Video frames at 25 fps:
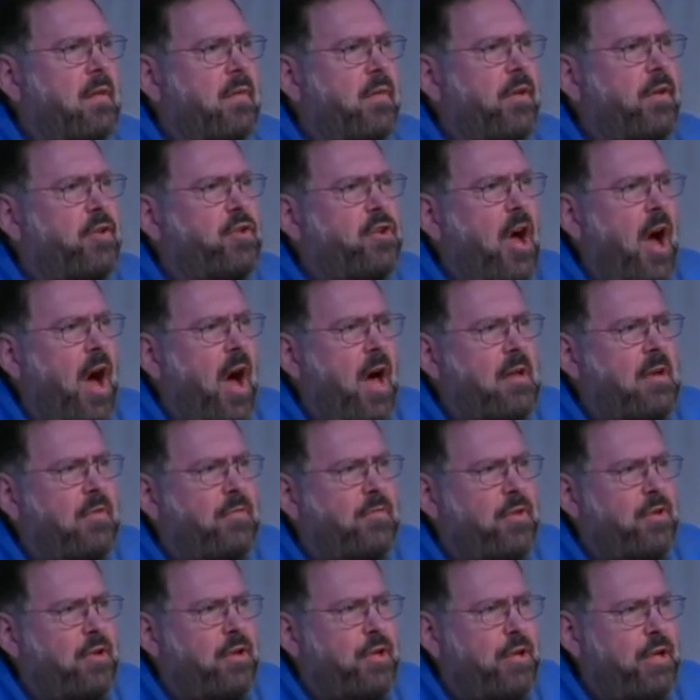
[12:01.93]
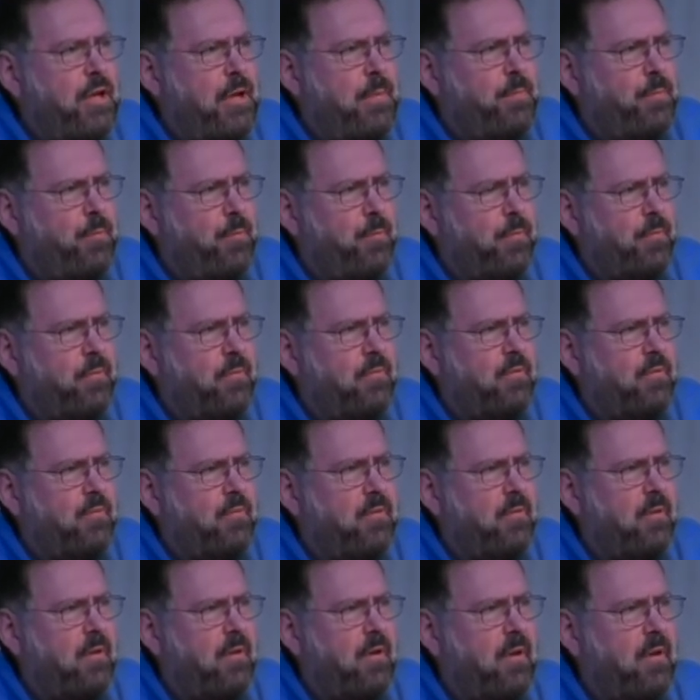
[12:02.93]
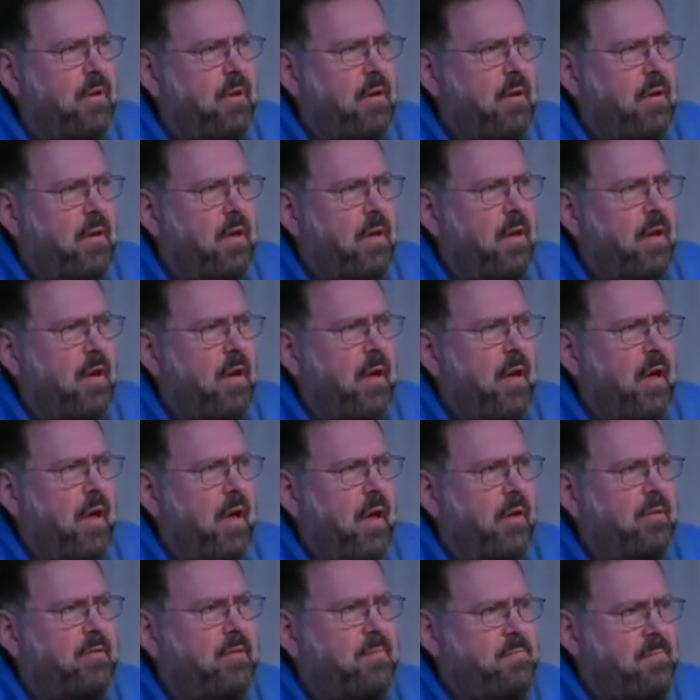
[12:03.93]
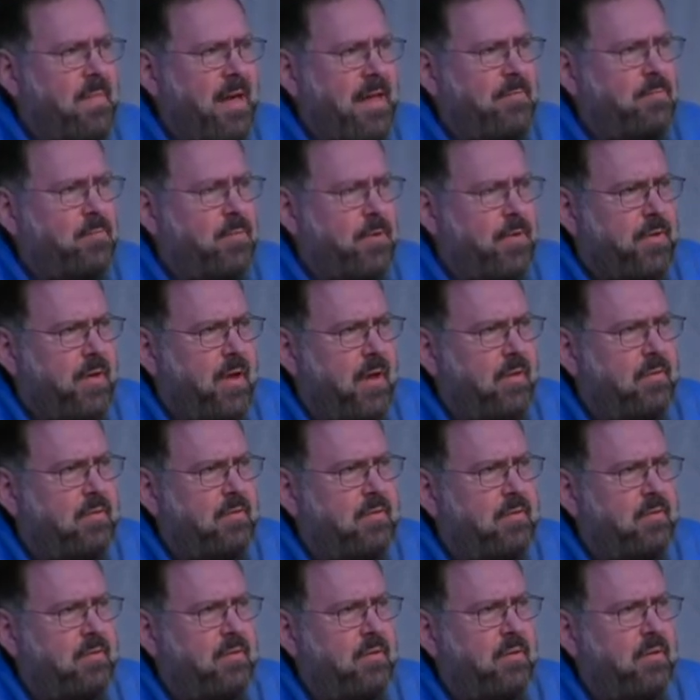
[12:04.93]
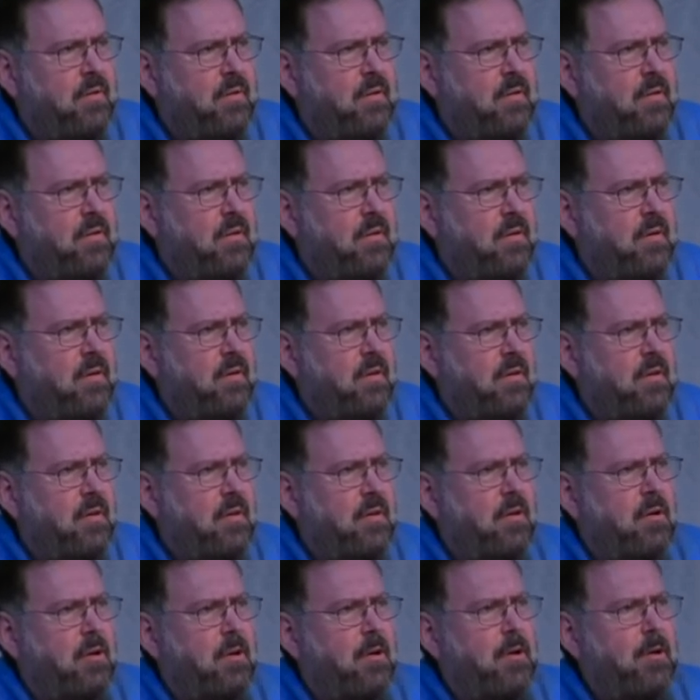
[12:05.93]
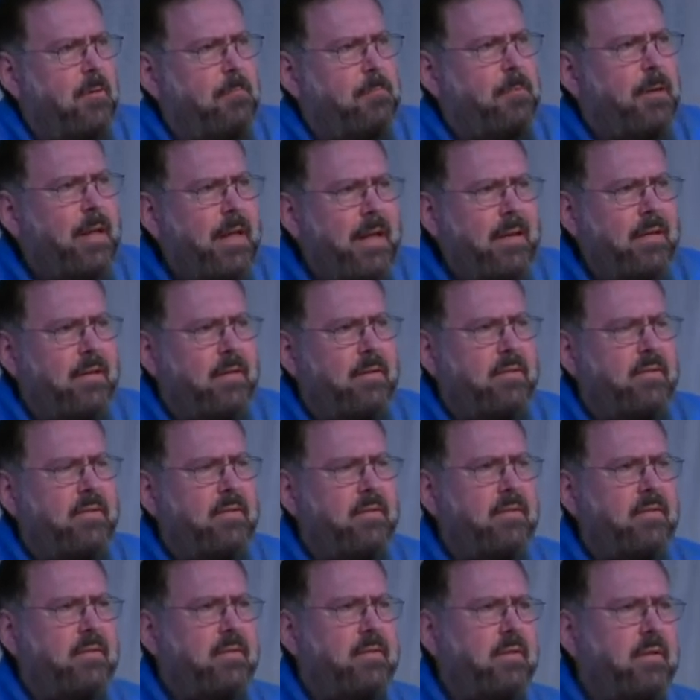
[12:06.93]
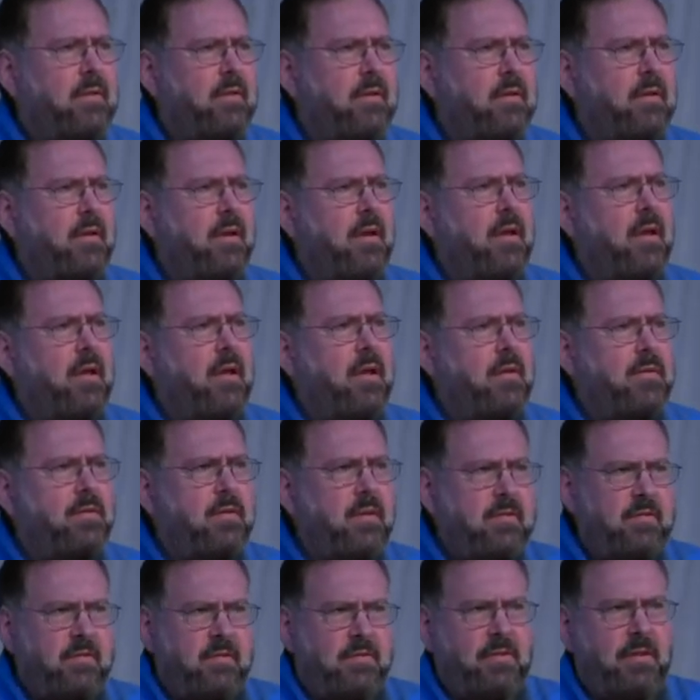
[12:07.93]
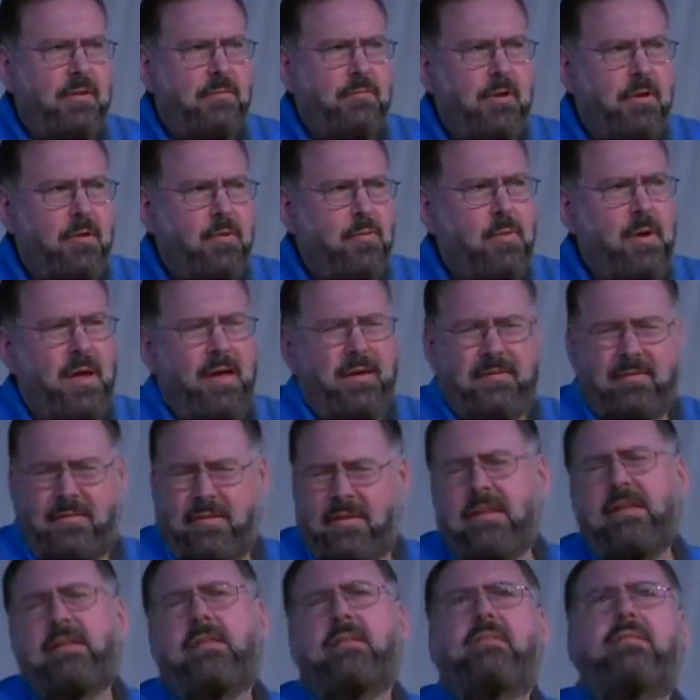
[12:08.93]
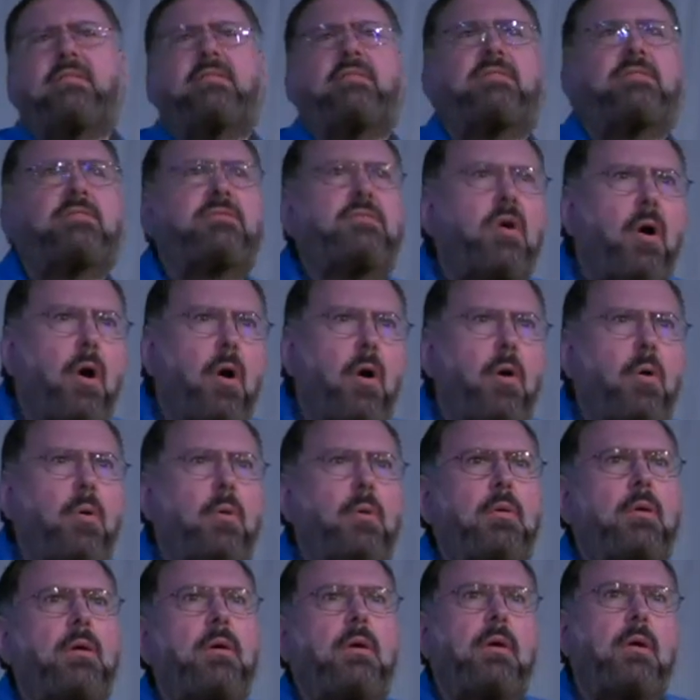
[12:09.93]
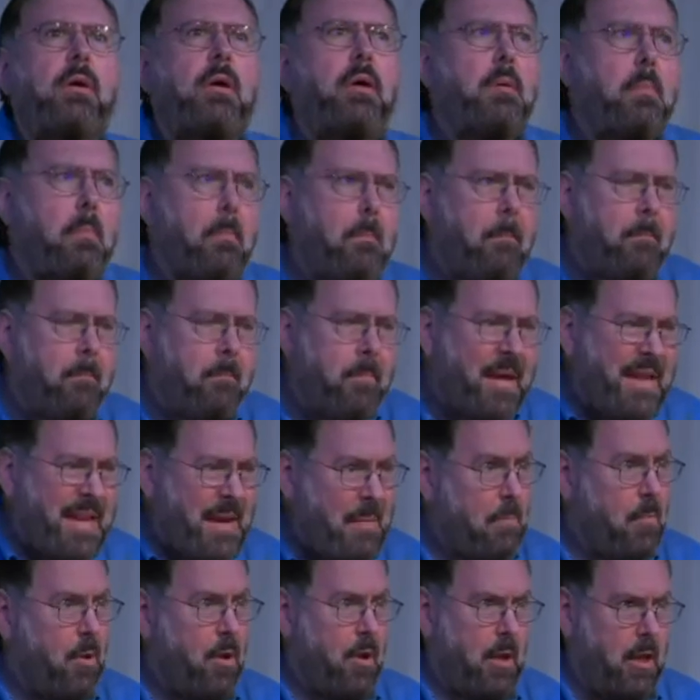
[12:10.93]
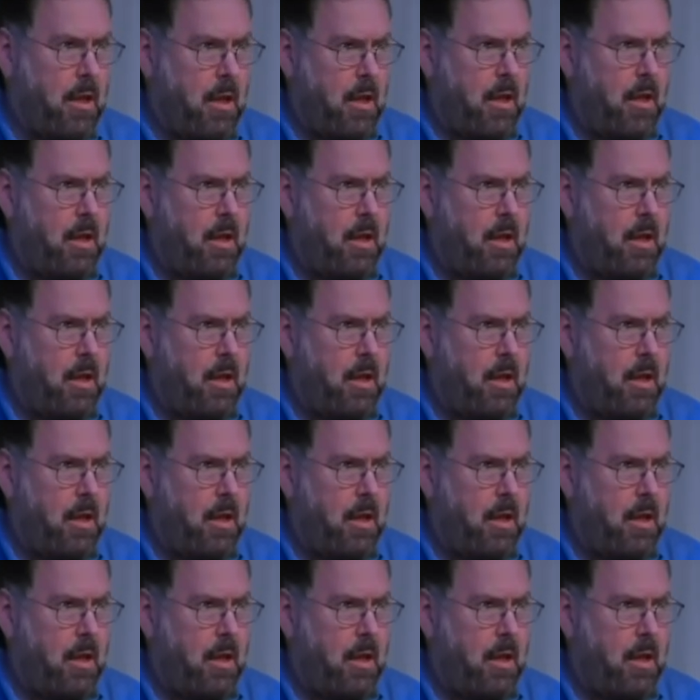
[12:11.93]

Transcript: the God of the Hebrews has met with us. Please, this is the request. It is so minimal.